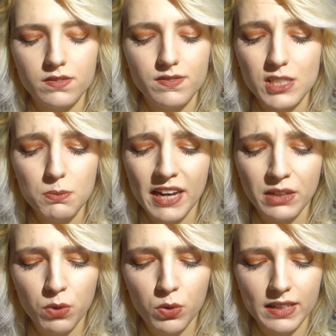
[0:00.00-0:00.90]
This
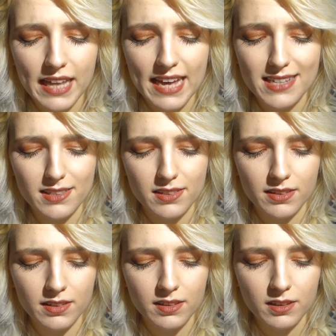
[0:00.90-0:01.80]
pain won't last.
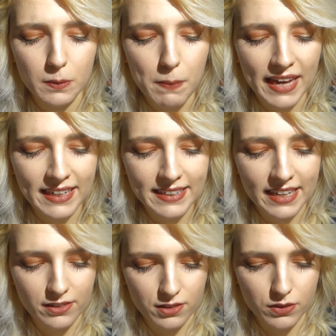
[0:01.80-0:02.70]
The pain
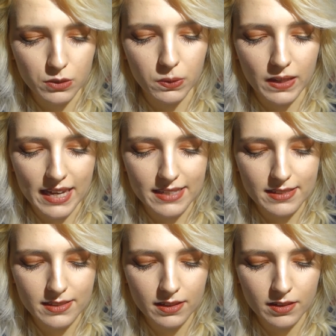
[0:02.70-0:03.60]
tells you it will
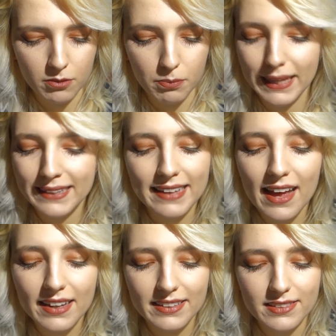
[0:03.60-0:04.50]
last. Pain
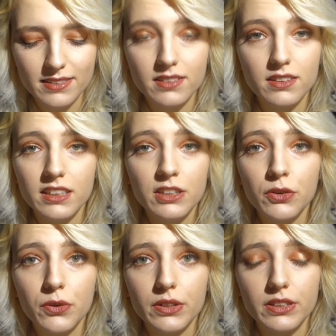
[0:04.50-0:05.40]
lies.
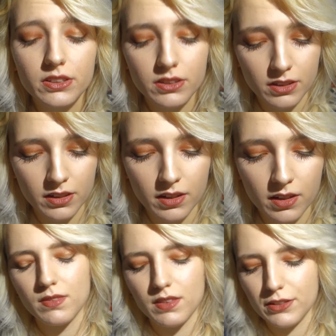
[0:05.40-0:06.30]
Ignore it.
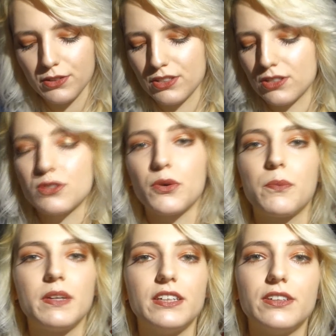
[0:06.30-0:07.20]
There are just so
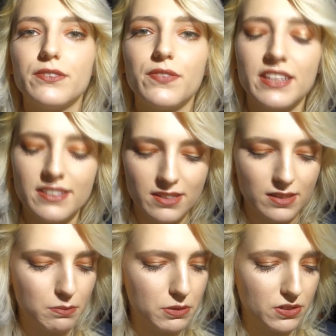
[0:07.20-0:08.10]
many good things in
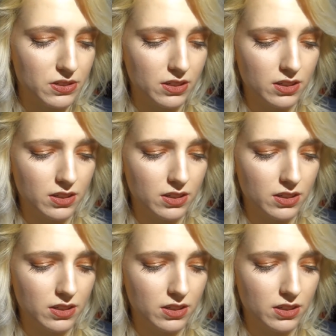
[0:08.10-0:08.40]
this book.